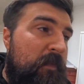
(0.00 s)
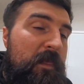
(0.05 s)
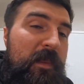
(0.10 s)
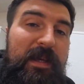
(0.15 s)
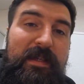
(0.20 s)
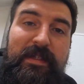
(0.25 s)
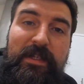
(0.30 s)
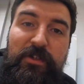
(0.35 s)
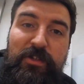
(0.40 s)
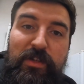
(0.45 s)

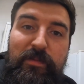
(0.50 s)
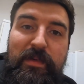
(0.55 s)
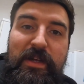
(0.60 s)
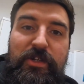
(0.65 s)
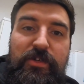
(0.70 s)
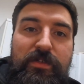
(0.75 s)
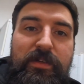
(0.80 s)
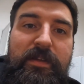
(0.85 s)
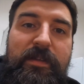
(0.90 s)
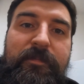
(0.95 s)
That's actually
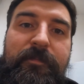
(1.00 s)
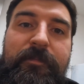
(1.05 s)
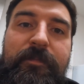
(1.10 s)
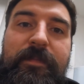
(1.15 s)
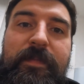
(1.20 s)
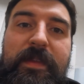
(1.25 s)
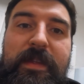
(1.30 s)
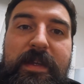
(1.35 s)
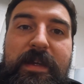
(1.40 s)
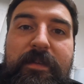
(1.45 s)
measuring
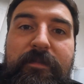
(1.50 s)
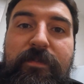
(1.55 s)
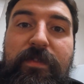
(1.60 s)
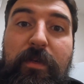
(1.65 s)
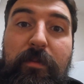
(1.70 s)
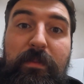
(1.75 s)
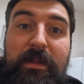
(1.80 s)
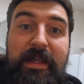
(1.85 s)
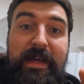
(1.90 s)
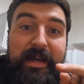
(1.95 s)

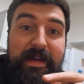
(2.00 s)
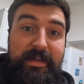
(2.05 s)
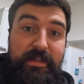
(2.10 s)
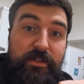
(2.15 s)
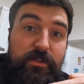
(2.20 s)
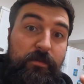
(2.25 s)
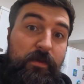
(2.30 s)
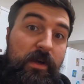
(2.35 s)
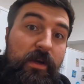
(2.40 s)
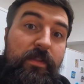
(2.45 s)
from line
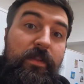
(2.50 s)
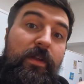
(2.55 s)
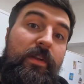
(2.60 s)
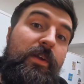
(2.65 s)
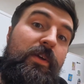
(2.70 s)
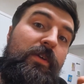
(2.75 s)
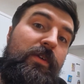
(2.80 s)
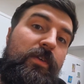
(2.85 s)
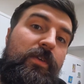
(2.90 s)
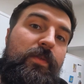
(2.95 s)
to earth or
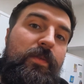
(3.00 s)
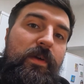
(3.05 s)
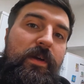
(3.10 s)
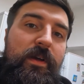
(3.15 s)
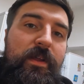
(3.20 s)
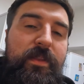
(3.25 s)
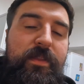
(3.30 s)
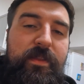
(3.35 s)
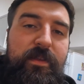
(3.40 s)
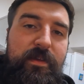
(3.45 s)
neutral to
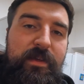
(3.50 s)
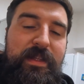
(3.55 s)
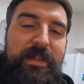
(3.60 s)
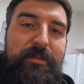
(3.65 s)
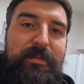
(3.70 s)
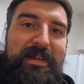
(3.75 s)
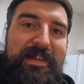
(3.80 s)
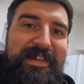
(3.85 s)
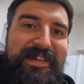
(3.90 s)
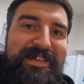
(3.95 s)
earth in
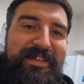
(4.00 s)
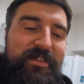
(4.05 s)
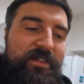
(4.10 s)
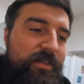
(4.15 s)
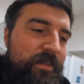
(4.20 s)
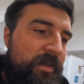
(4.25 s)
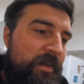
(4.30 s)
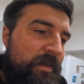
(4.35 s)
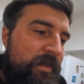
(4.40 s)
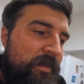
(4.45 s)
the
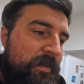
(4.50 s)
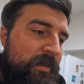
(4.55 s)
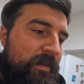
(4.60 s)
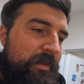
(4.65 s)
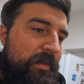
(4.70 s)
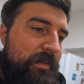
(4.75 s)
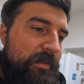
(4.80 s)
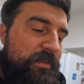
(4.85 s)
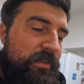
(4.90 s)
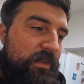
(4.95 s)
millions.
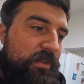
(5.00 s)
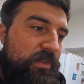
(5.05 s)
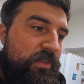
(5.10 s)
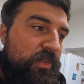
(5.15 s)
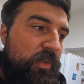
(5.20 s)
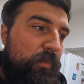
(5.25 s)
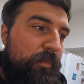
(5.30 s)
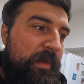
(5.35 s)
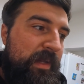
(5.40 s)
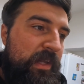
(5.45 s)
So you can
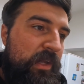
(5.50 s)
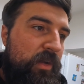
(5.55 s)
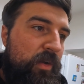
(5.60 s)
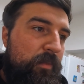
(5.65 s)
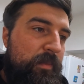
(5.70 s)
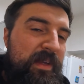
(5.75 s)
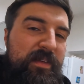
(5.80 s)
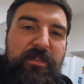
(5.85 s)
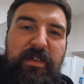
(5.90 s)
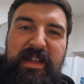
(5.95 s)
still pick it
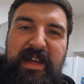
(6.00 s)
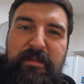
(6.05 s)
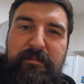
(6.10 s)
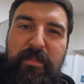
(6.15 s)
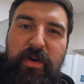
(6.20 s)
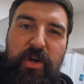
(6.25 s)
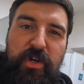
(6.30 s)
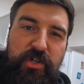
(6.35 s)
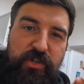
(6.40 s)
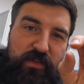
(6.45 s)
up. Even like
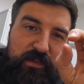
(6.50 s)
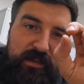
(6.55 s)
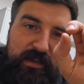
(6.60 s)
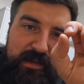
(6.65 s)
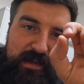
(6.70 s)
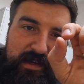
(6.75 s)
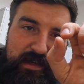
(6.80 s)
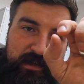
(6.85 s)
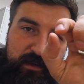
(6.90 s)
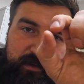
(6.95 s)
moisture in
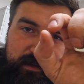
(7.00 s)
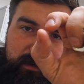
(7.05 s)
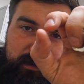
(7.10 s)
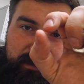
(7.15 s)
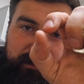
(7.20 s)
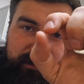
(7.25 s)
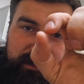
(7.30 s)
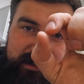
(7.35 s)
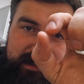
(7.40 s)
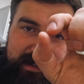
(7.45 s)
the air
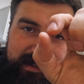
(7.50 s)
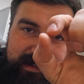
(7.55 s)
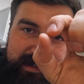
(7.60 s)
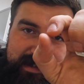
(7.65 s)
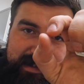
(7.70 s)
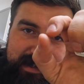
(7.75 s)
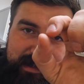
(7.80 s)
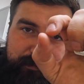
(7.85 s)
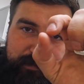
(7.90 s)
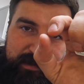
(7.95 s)
over a tiny
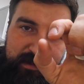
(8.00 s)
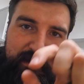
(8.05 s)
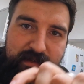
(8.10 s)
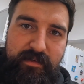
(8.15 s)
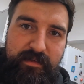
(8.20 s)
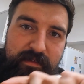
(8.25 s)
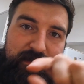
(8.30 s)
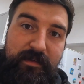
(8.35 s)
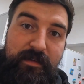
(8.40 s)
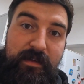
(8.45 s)
gap, it
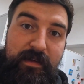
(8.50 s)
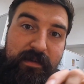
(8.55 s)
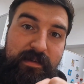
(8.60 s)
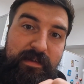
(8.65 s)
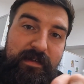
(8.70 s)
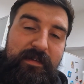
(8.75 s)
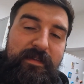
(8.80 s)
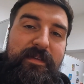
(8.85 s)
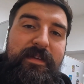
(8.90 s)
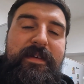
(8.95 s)
can
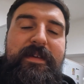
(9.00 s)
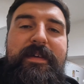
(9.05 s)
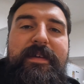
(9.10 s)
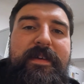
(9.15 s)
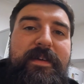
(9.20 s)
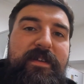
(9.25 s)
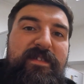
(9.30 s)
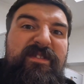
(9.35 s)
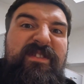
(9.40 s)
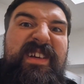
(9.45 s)

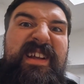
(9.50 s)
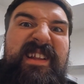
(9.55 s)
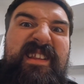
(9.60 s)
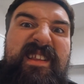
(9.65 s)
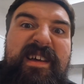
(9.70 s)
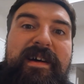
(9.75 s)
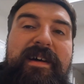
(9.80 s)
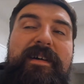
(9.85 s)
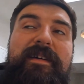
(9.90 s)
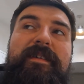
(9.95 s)
read
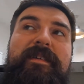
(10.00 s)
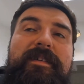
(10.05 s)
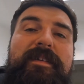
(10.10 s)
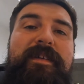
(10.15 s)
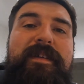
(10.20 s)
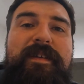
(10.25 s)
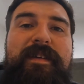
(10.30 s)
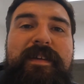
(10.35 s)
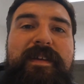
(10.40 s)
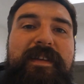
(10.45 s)
that
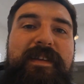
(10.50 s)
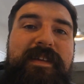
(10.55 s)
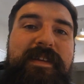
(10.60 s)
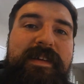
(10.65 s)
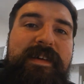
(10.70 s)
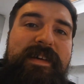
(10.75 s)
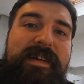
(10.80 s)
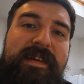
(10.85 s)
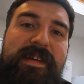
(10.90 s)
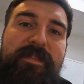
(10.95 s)
and
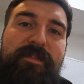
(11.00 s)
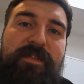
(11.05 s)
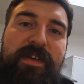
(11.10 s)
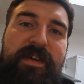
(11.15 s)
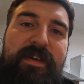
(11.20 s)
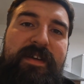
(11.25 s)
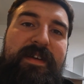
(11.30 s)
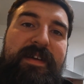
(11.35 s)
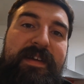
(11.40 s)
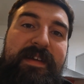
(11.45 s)
give
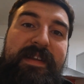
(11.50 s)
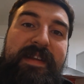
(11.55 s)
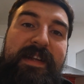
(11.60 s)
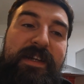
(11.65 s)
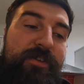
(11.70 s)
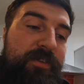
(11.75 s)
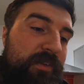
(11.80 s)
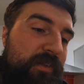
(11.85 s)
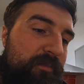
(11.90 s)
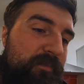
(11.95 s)
you an
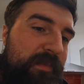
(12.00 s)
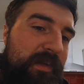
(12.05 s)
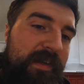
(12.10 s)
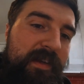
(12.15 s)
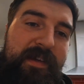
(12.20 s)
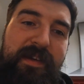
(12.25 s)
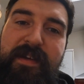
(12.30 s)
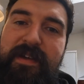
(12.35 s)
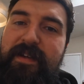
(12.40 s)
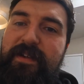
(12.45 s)
actual number.
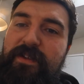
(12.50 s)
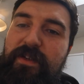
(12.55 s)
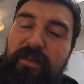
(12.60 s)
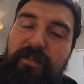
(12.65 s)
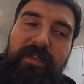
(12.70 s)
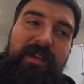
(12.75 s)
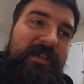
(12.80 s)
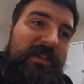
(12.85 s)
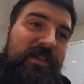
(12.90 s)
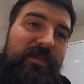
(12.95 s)
So
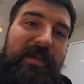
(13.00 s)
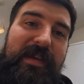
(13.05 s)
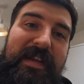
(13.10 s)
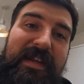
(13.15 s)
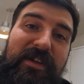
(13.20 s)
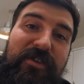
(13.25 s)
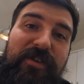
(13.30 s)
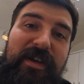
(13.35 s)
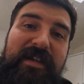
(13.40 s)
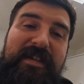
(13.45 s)
hopefully this has been
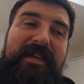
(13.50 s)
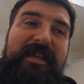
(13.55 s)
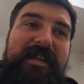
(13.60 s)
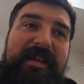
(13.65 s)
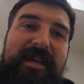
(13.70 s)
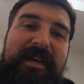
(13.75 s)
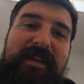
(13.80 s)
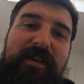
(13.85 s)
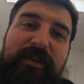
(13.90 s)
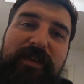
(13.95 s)
interesting
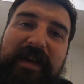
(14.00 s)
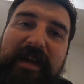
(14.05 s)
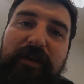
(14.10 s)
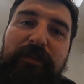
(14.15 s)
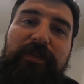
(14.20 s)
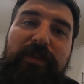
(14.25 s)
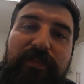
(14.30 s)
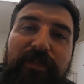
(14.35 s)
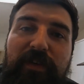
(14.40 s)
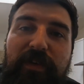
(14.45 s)
then on how
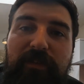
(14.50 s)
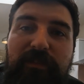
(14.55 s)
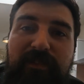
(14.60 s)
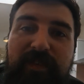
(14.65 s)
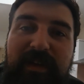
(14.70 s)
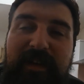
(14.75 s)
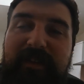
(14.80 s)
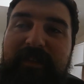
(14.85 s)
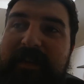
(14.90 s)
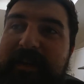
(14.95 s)
to fault
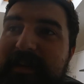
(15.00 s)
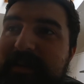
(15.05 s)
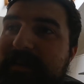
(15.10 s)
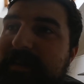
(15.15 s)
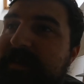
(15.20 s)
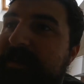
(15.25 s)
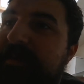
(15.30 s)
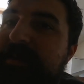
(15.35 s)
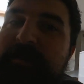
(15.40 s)
find then.